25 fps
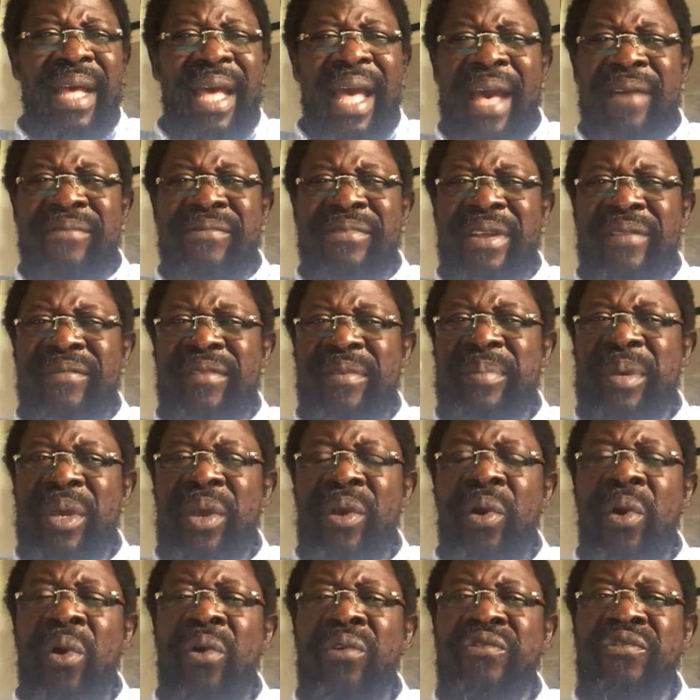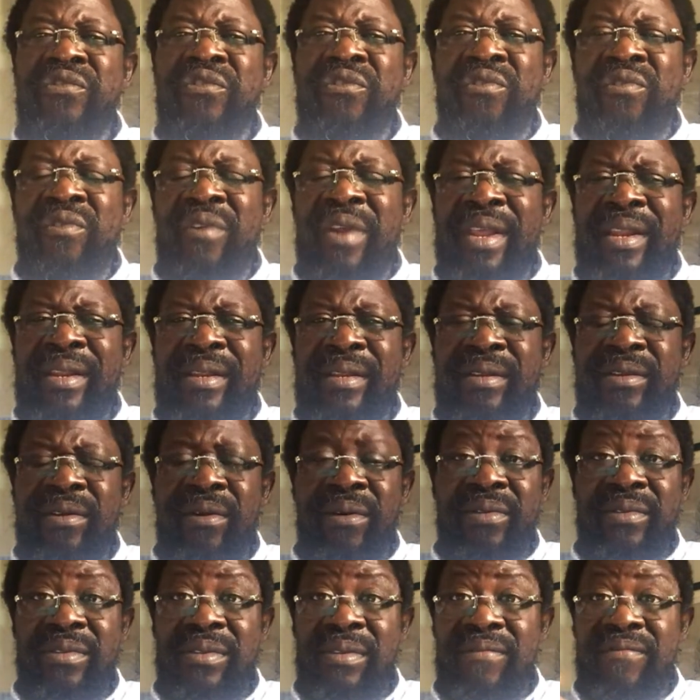have never been constrained
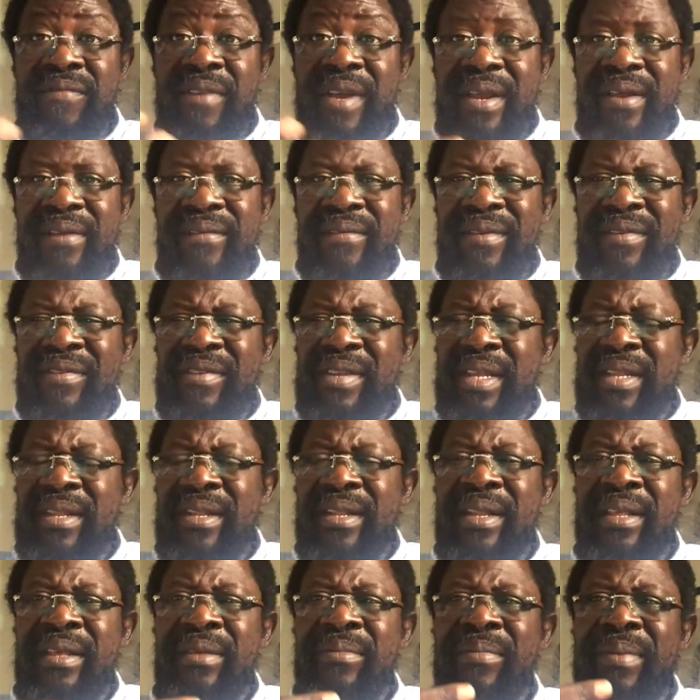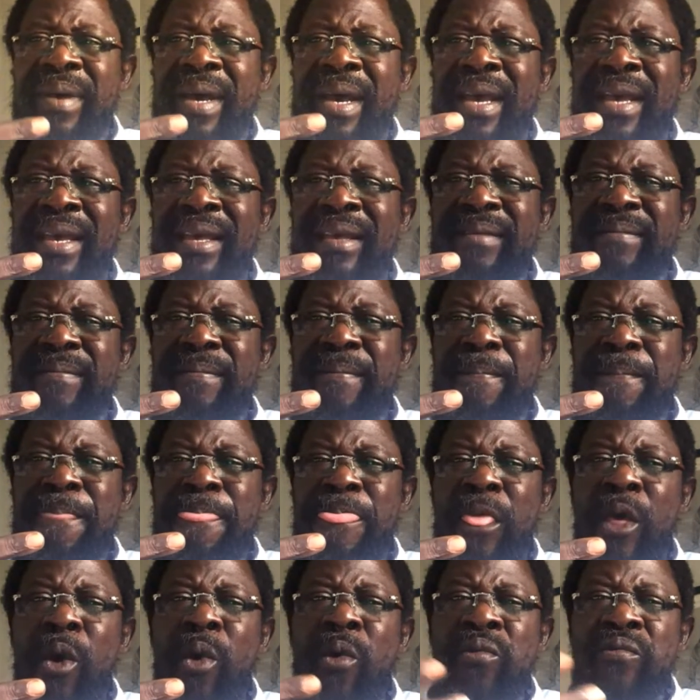until very recently by
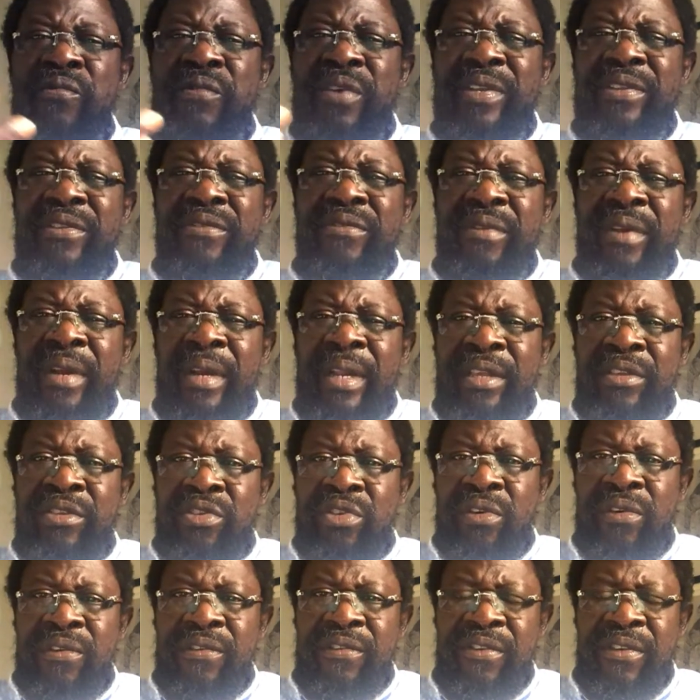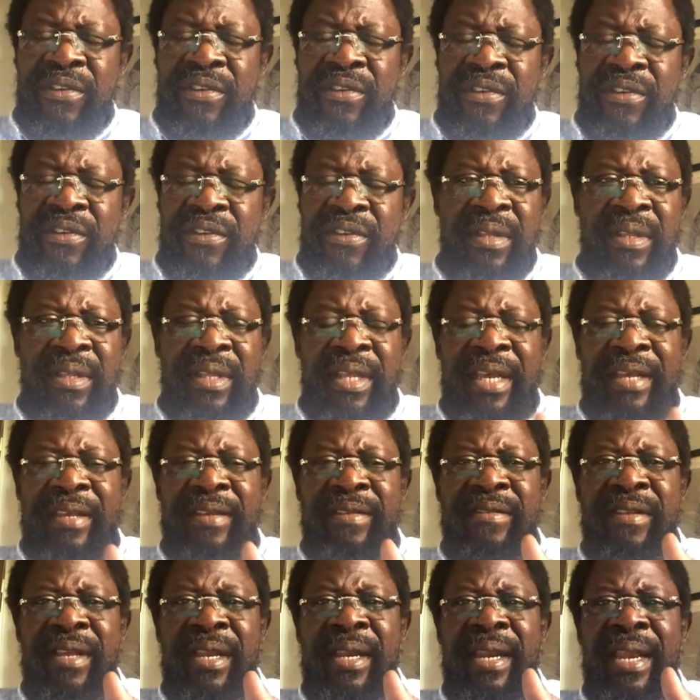overt religiosity. There
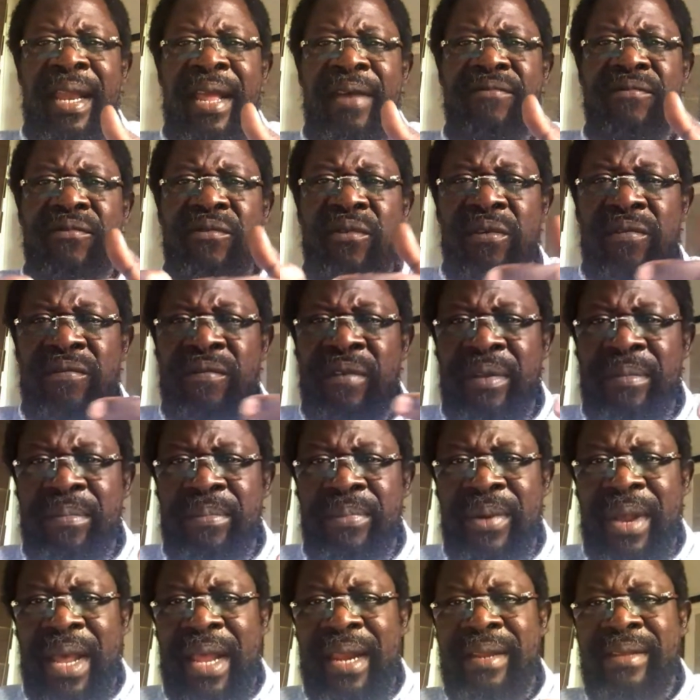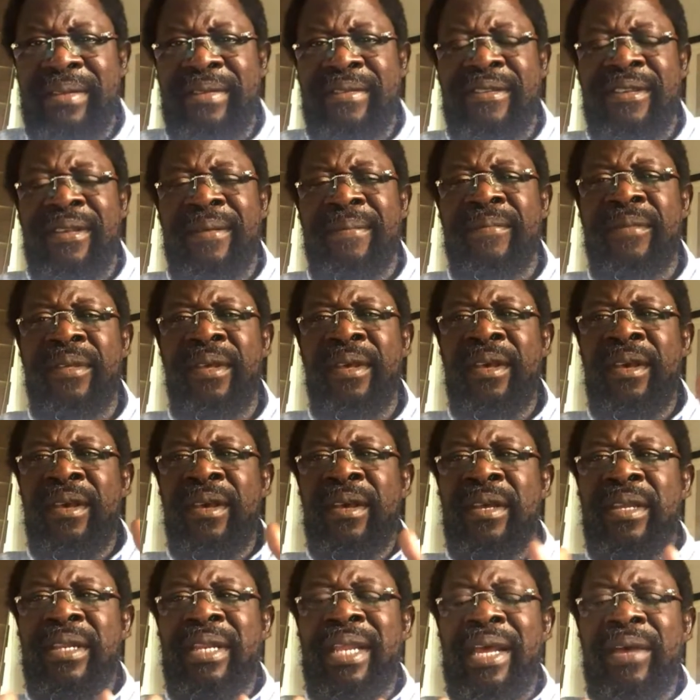is a level of liberalism
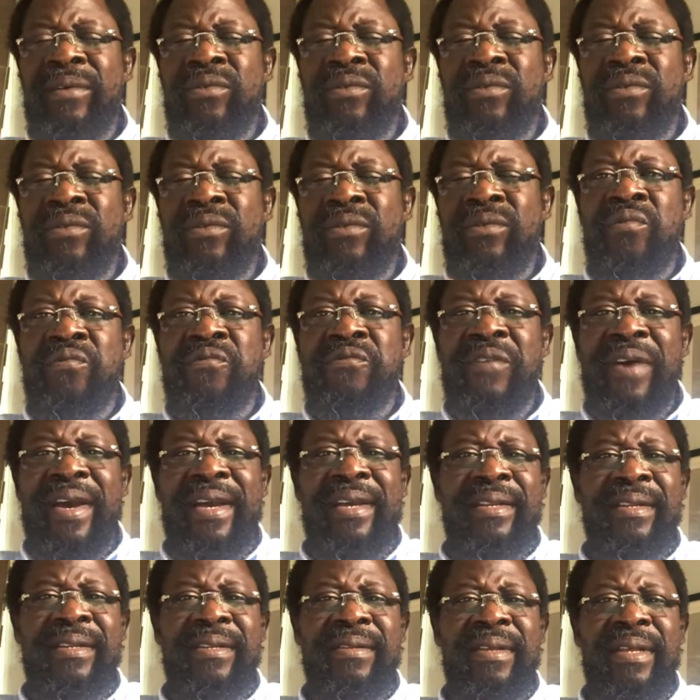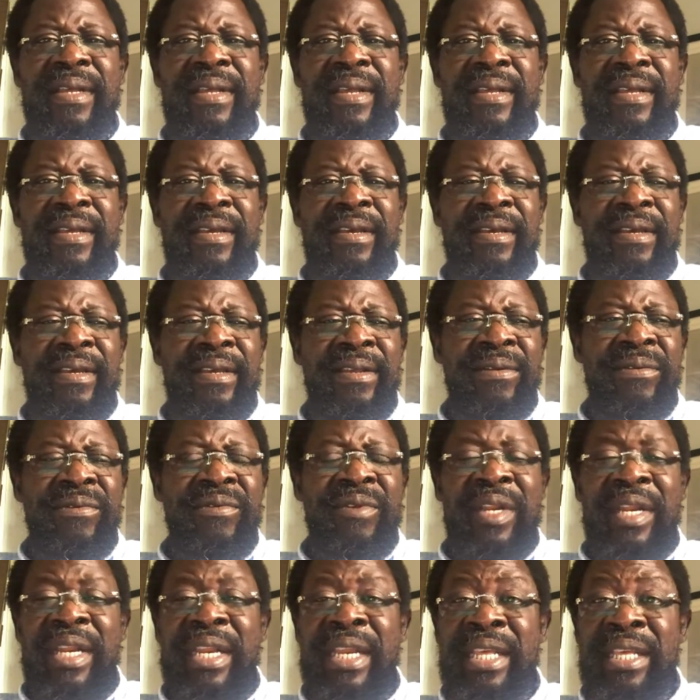that you will find in
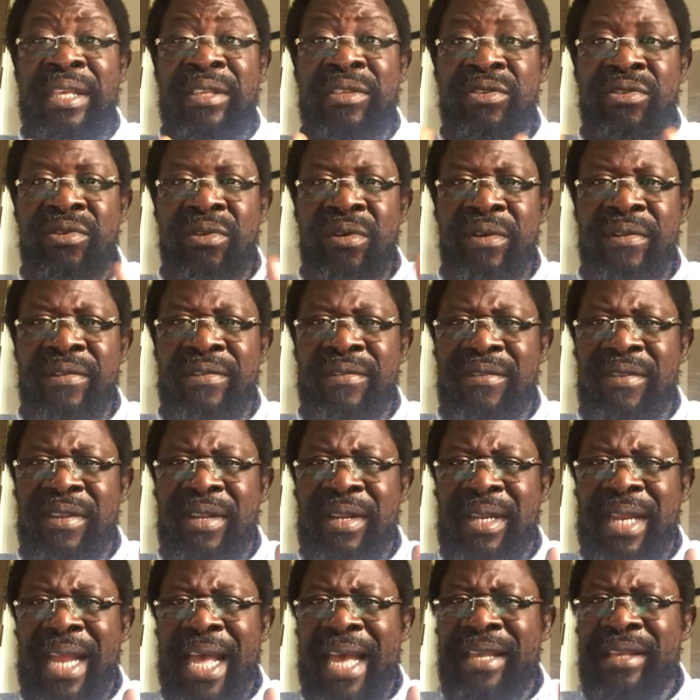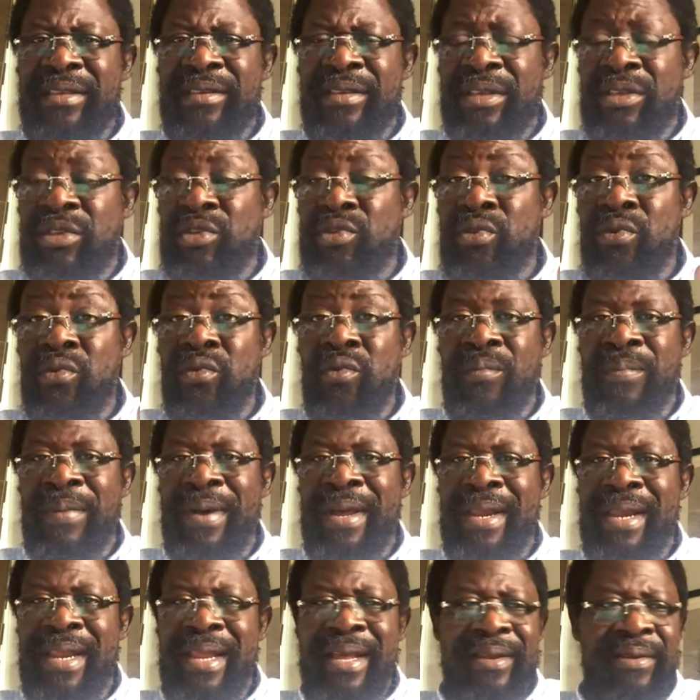religions in, in Yoruba
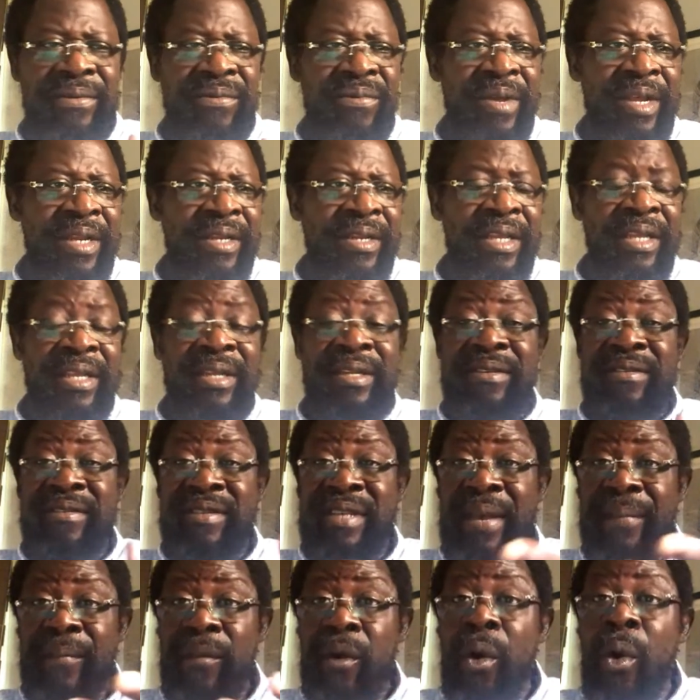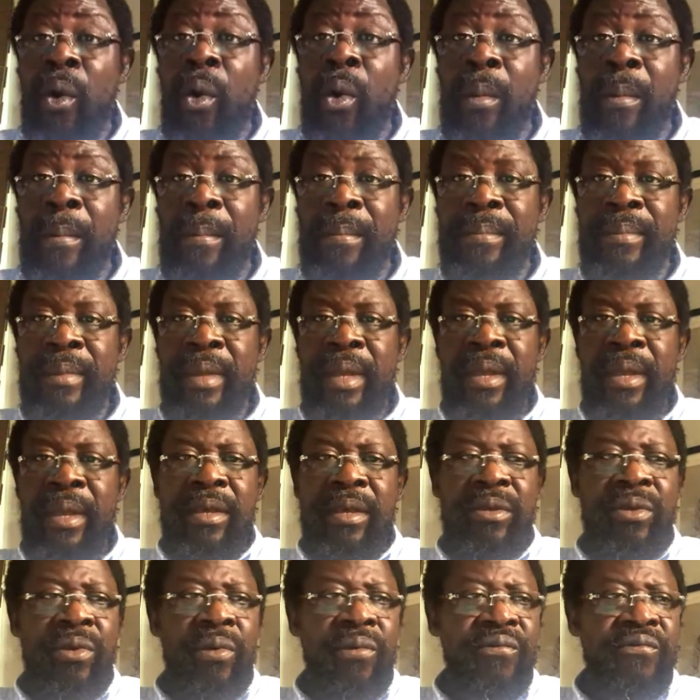land, where in the same home,
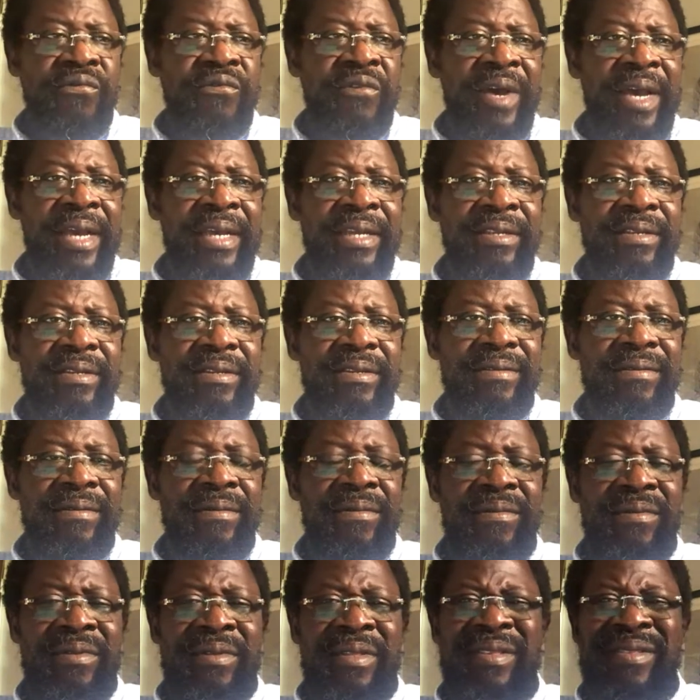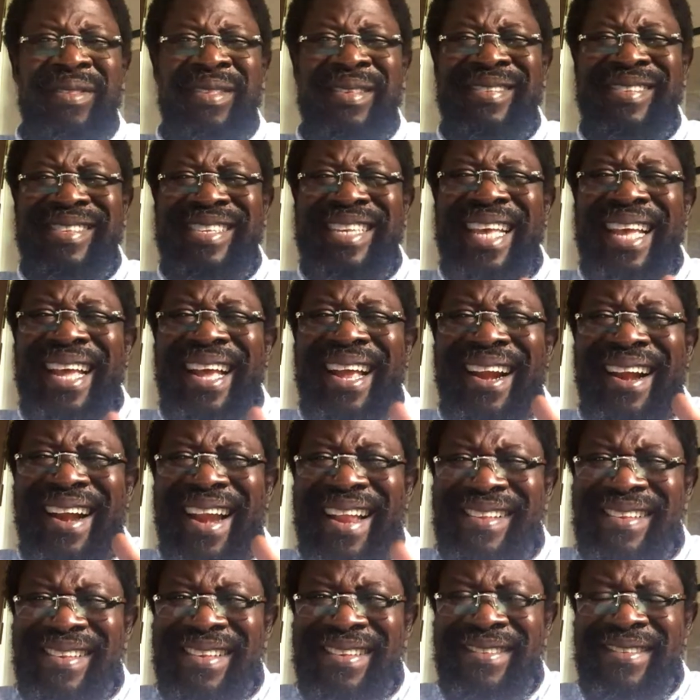you find the, the
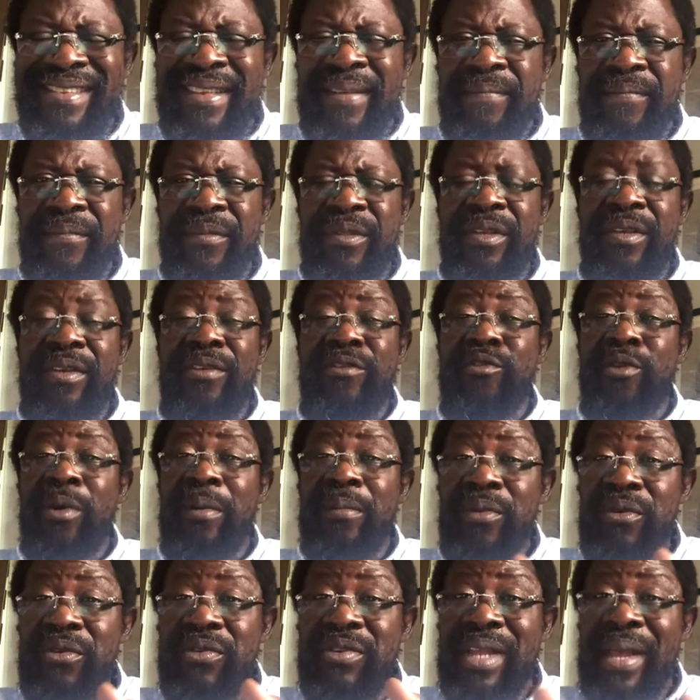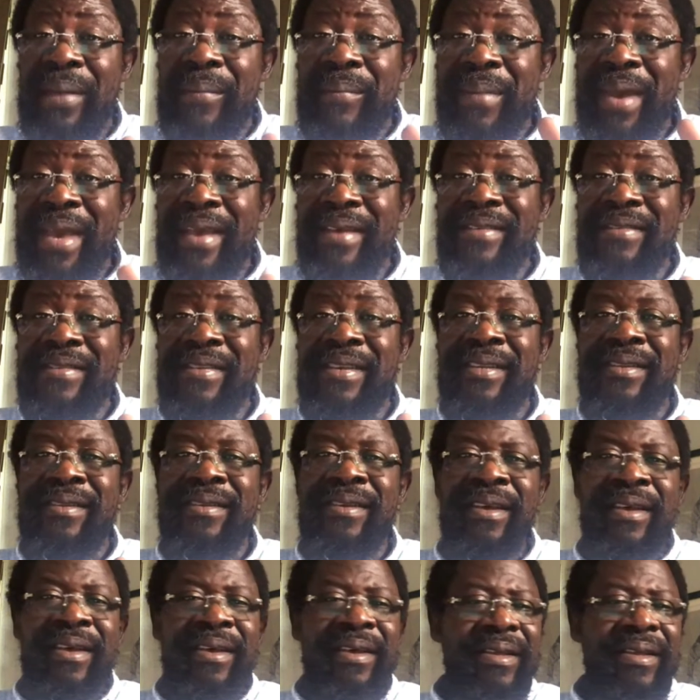syncretism is almost amazing.